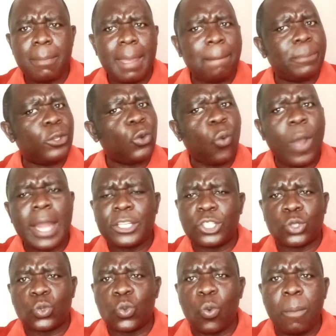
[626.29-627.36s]
Maybe you
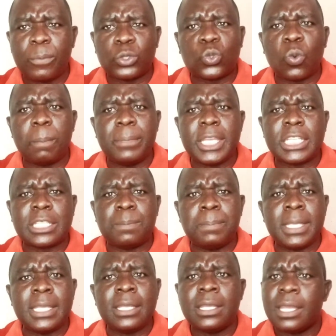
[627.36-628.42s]
want to meet
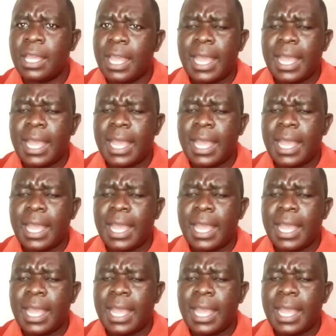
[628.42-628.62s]
me.